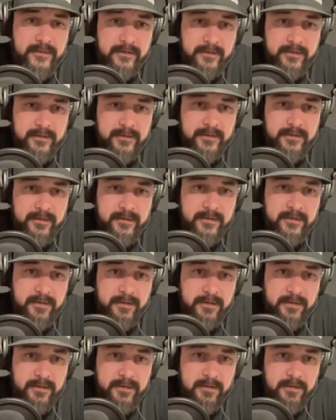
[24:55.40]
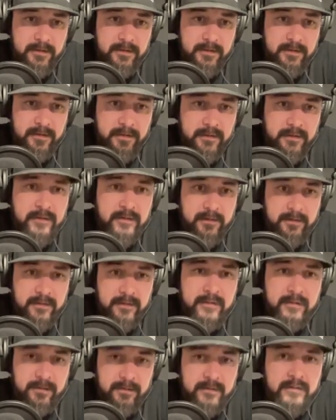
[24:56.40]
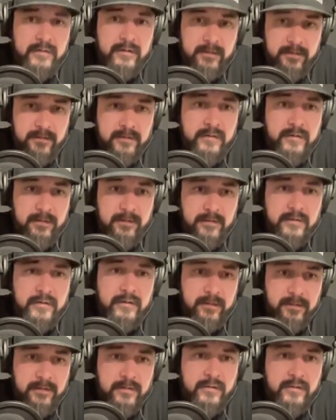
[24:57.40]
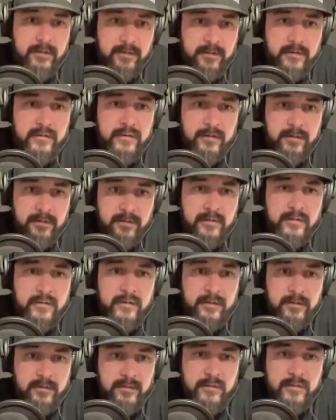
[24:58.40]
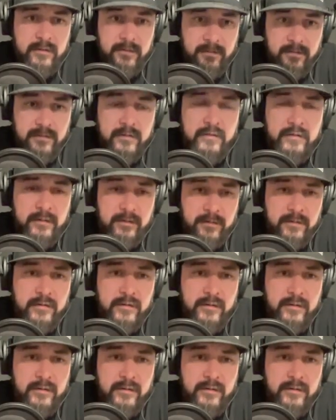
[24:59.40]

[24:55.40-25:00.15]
I gave him my tube, that red tube. It went to China never